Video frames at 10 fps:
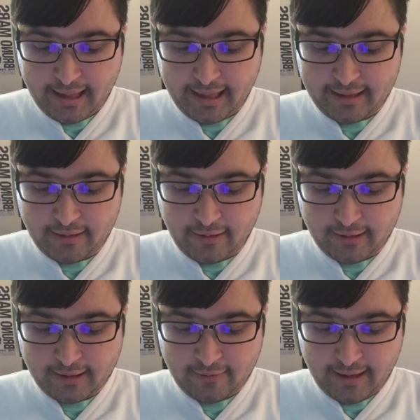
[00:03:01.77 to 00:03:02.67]
and
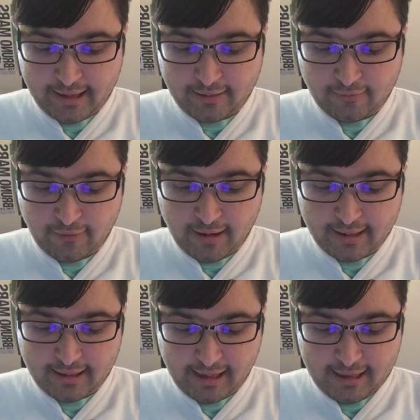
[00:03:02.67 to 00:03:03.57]
also has
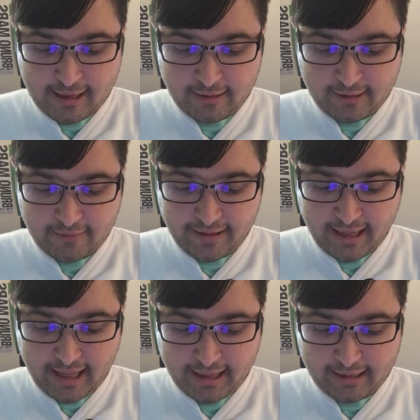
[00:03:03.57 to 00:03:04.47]
Roc Nation serving
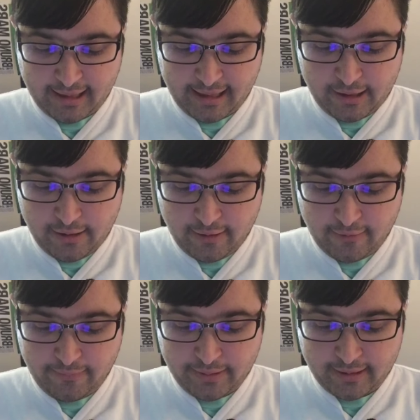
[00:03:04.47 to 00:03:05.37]
as a
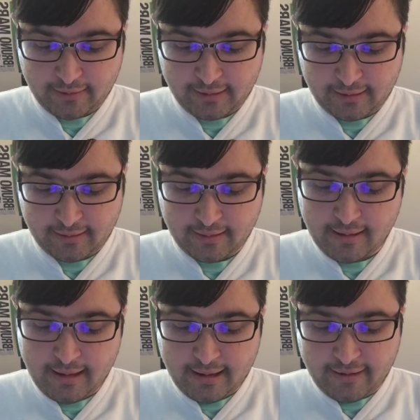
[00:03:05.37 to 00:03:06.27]
co-producer
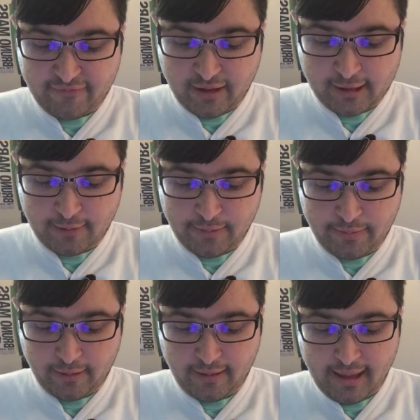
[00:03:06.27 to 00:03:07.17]
of the Super
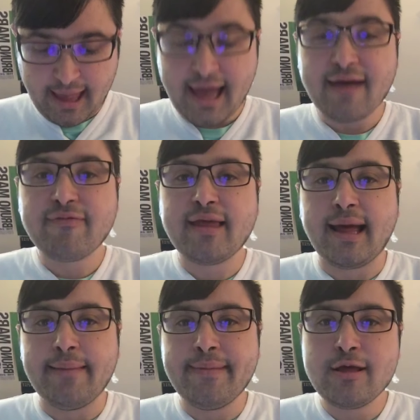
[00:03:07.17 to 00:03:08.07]
Bowl
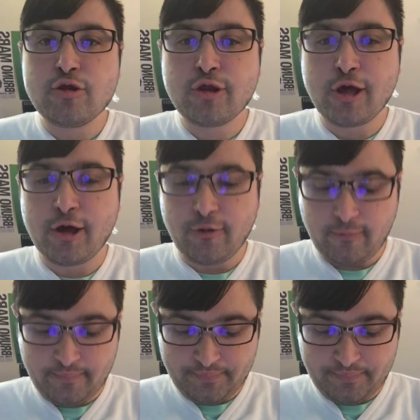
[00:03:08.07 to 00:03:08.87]
halftime show.